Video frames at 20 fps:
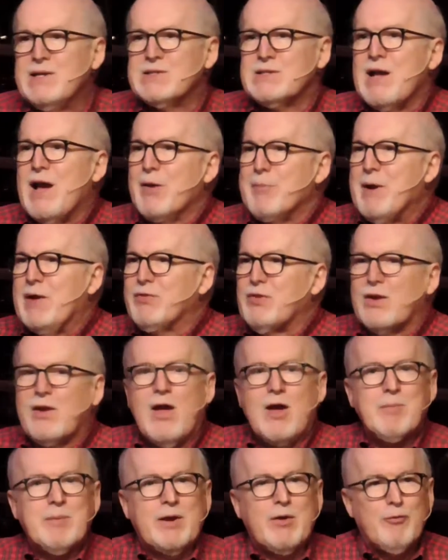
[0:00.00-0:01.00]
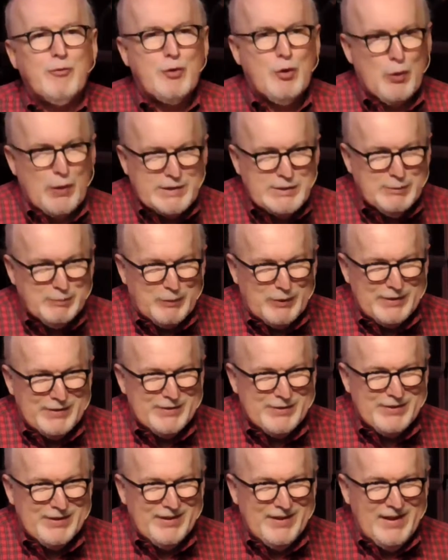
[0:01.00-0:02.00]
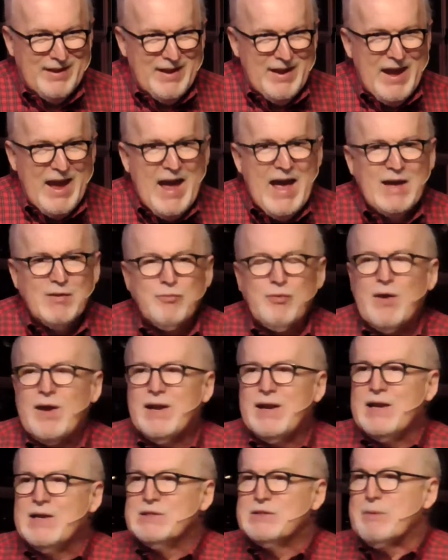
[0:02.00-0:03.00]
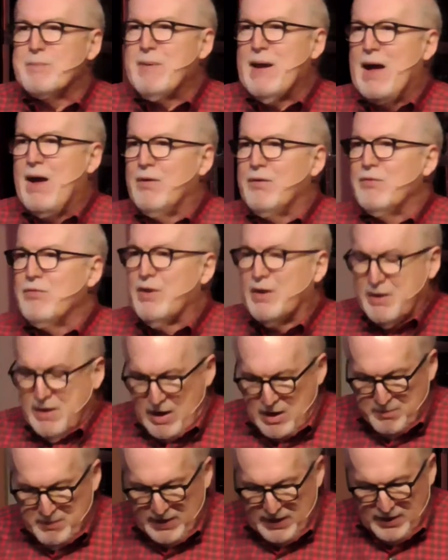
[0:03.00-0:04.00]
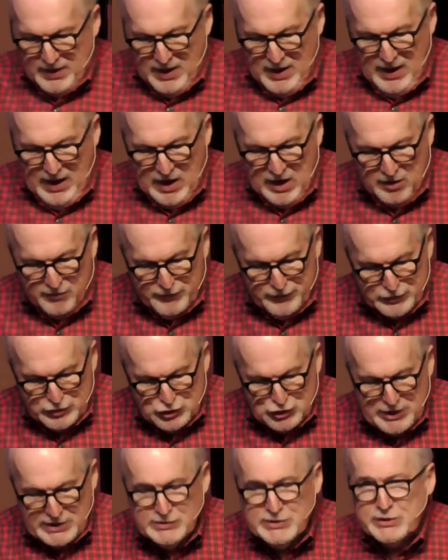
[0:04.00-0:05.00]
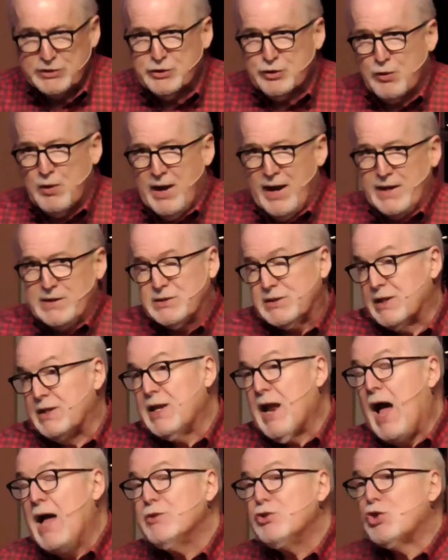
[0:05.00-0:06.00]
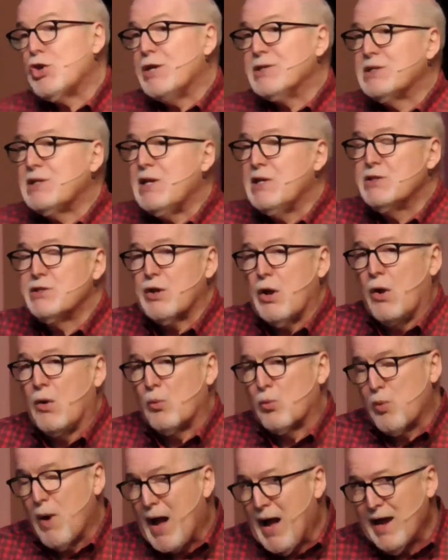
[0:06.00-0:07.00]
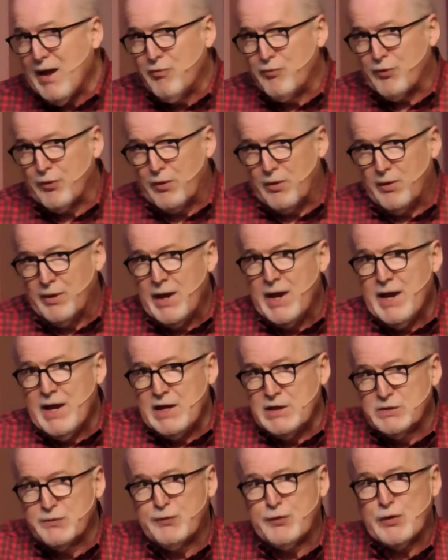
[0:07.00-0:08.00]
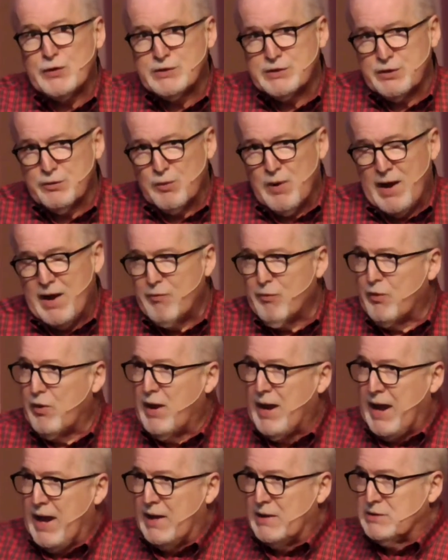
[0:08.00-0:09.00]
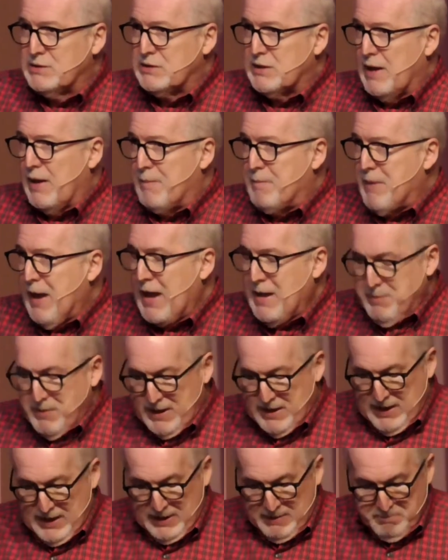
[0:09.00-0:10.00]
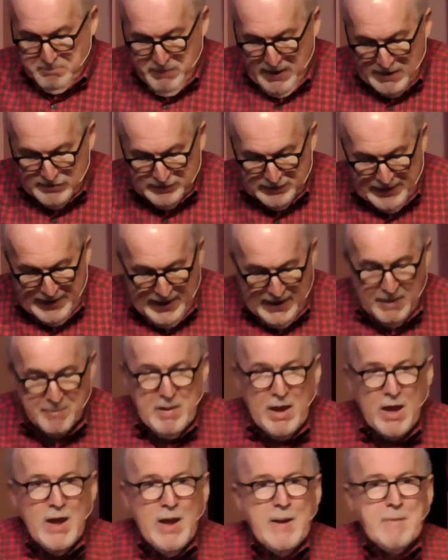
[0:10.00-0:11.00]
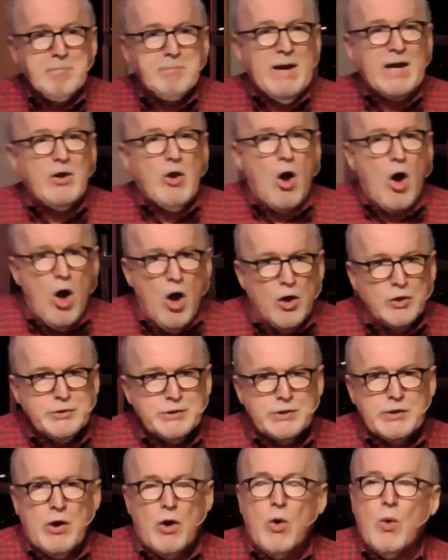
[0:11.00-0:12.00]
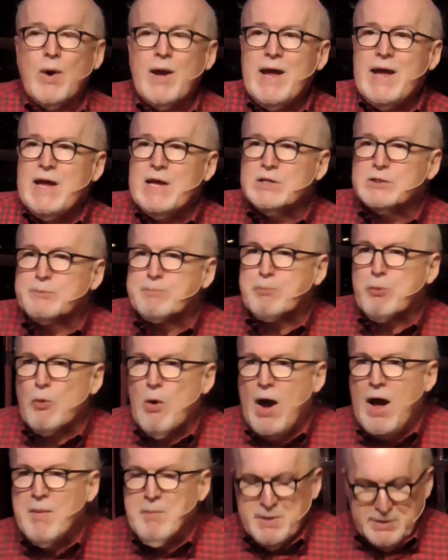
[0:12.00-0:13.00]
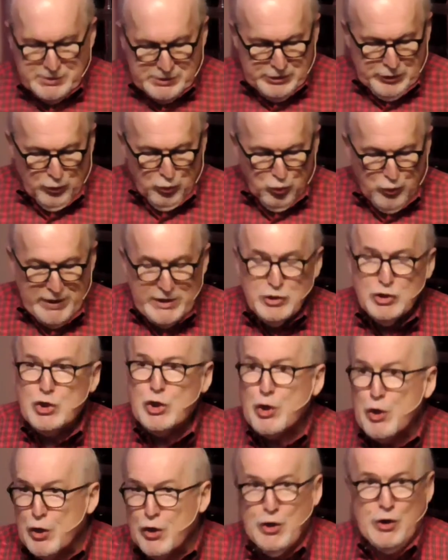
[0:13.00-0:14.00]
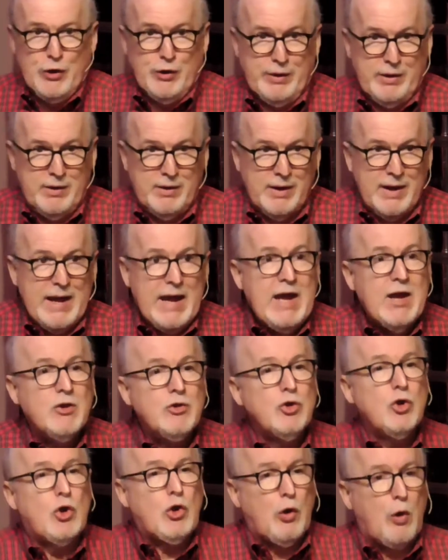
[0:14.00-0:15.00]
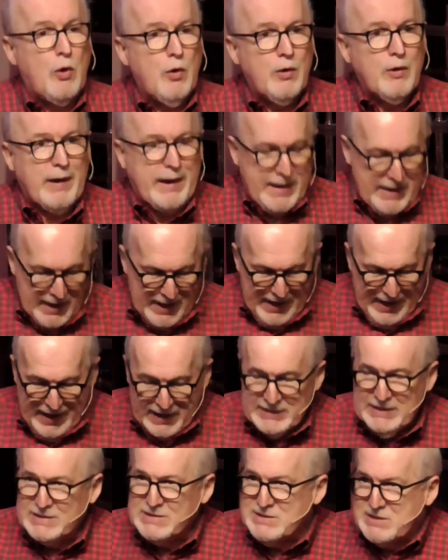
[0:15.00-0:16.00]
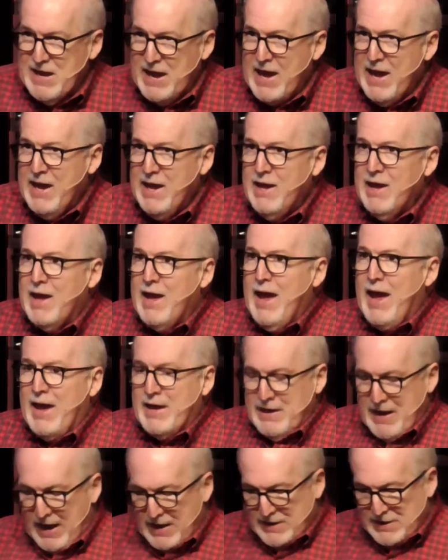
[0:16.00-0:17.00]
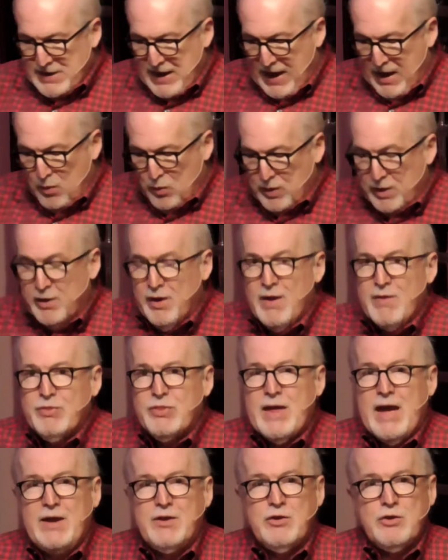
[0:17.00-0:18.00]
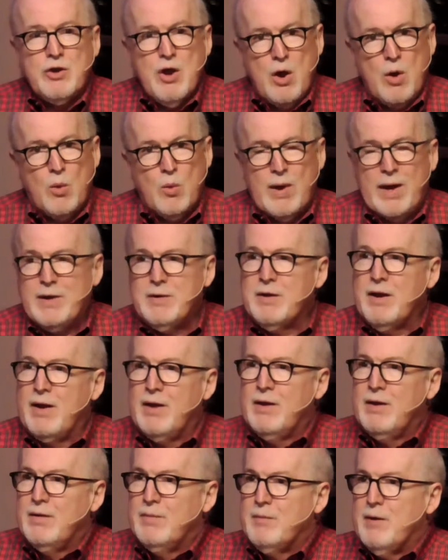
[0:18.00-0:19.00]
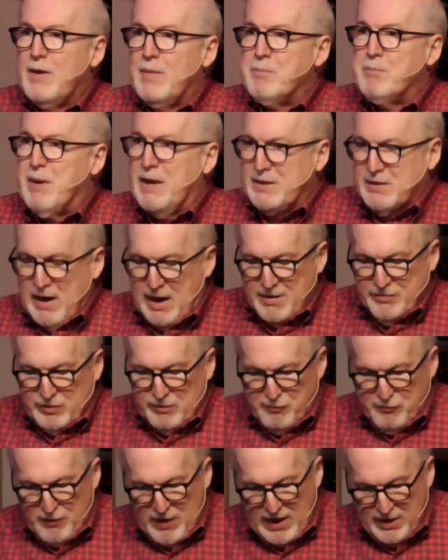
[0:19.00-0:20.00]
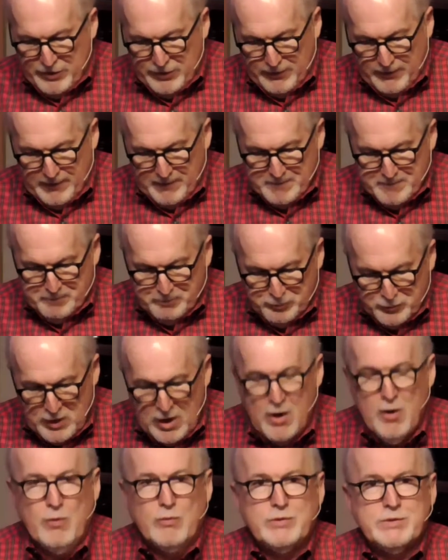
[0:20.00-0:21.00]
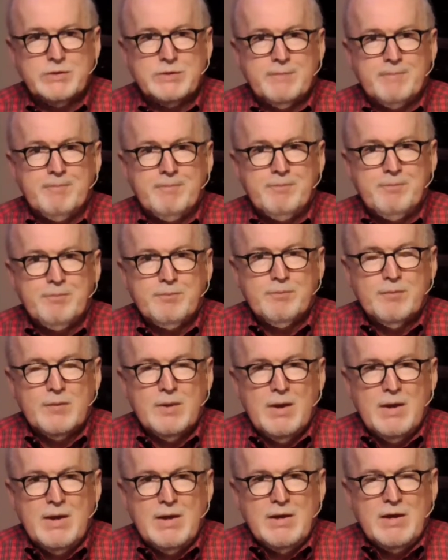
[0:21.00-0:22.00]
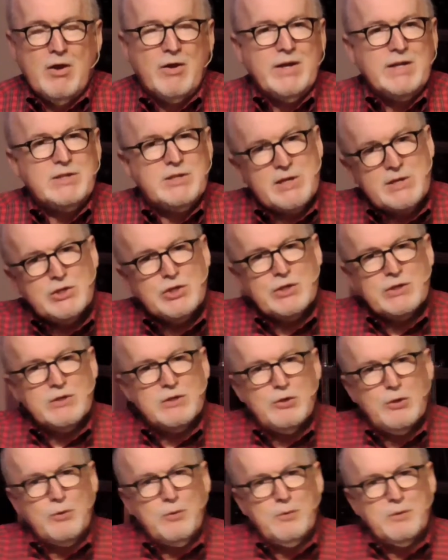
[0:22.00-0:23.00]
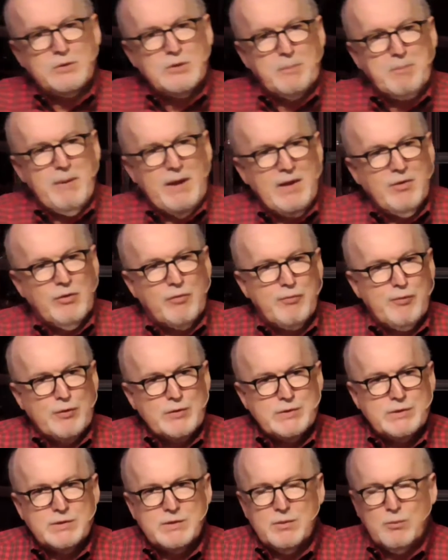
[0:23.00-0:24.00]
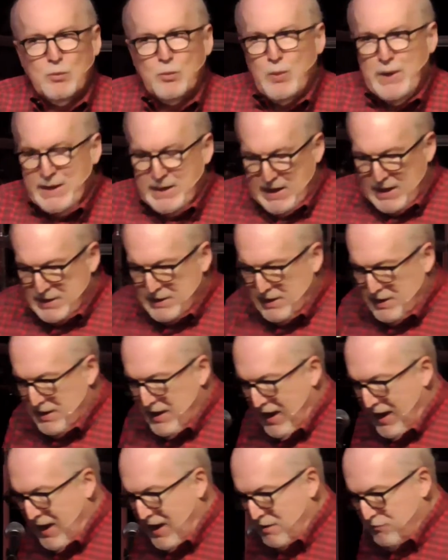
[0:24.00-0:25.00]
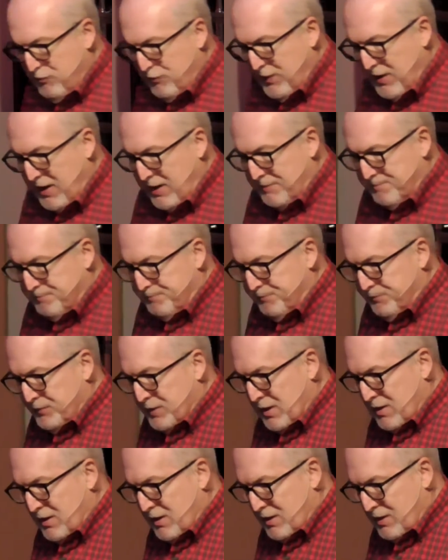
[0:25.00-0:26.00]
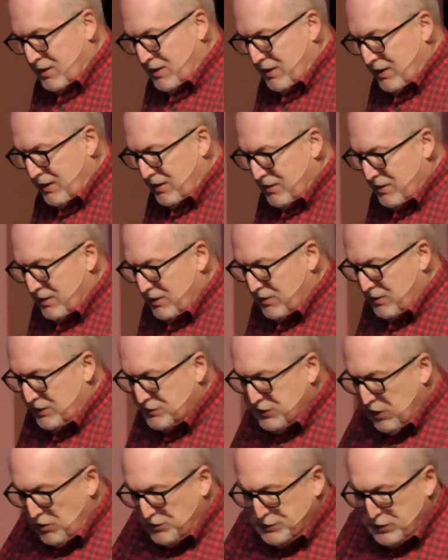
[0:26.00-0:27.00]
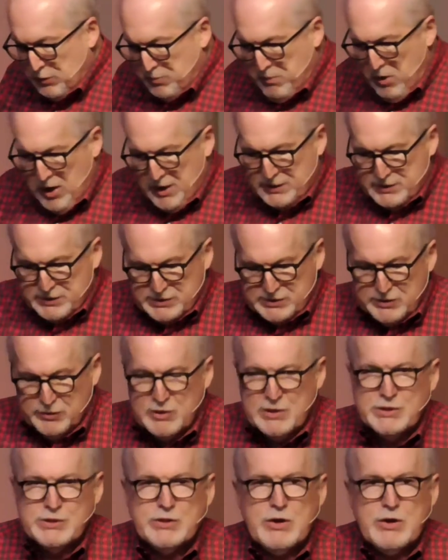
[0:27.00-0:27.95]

is not about the coming of Christmas. Advent is about the coming of Jesus Christ. And not just his arrival, his first arrival as a baby in Bethlehem, but also his promised return in glory at a day and at an hour that no one but God the Father knows. Now, in addition to being the first weekend in Advent, this also marks the